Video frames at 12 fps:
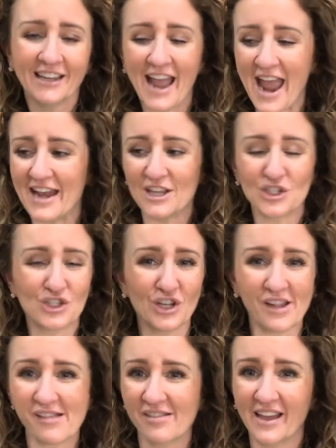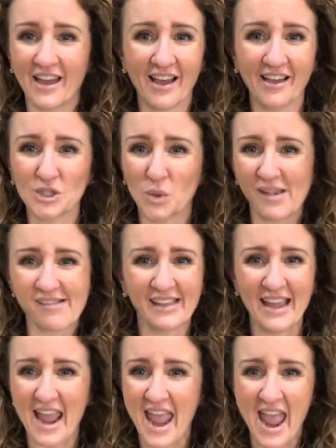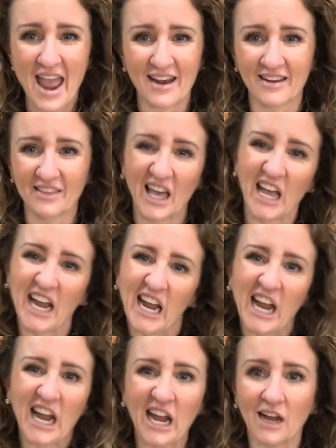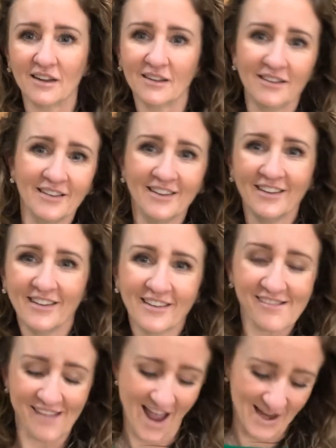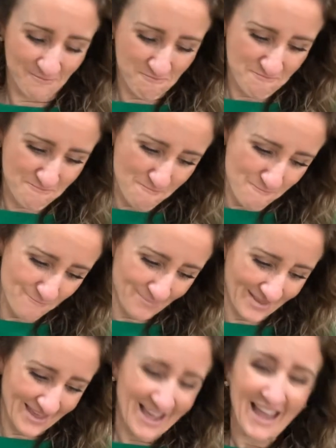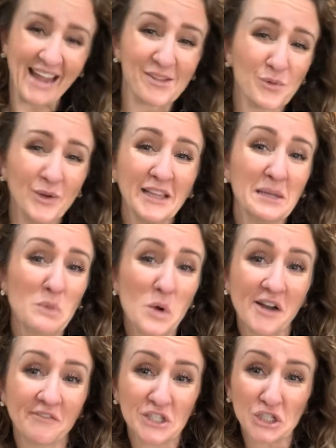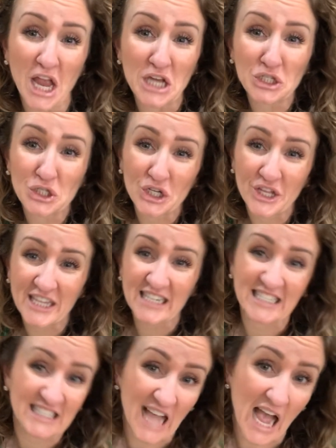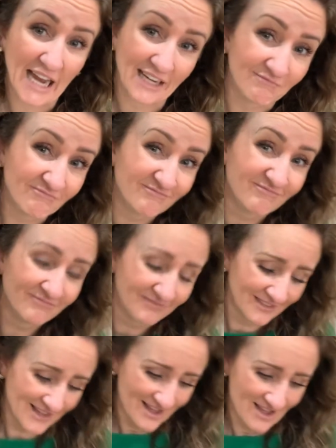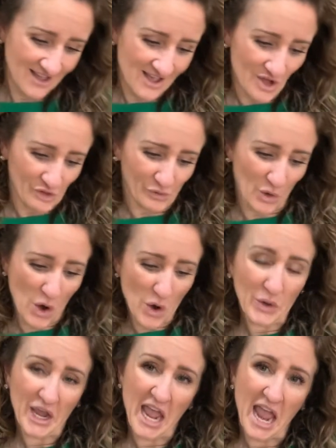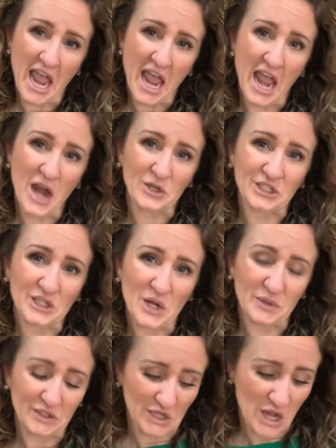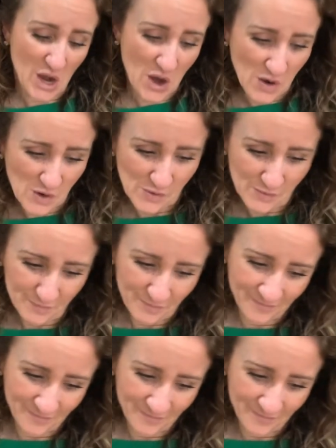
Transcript: And it's just the twisting hand, the sign. It's really more of a gesture than a sign. So okay or so-so.